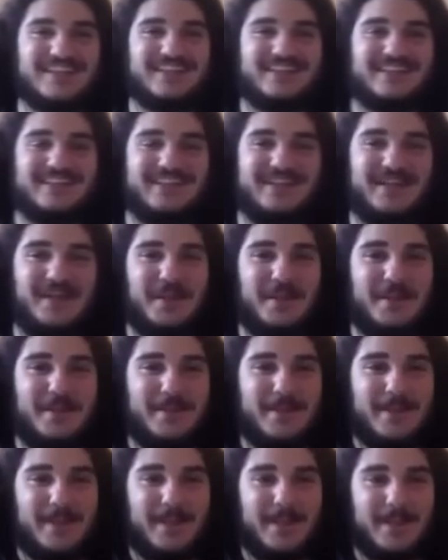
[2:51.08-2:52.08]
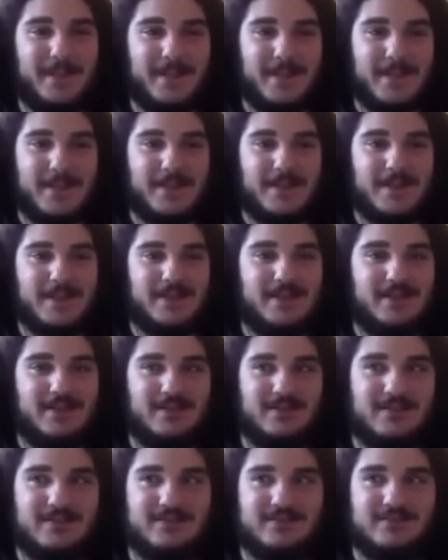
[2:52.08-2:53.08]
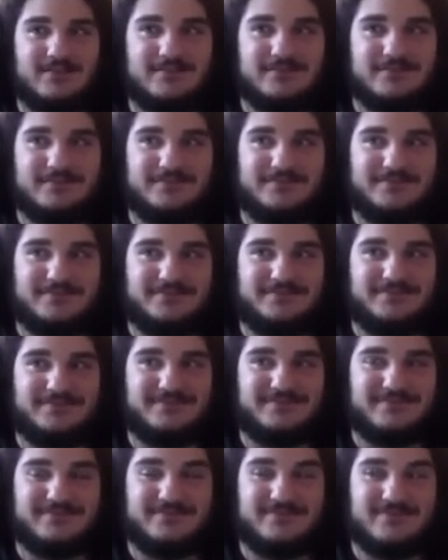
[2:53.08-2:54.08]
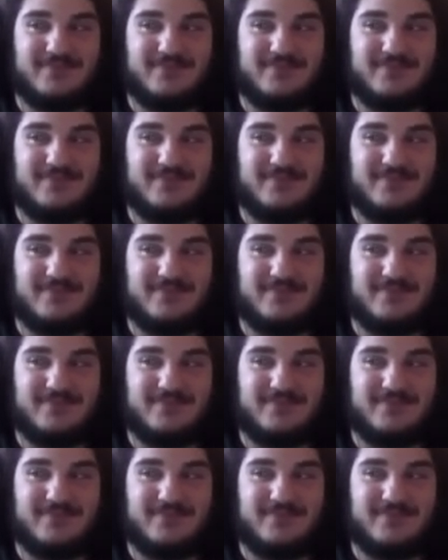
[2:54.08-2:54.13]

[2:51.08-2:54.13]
The person shown says nothing.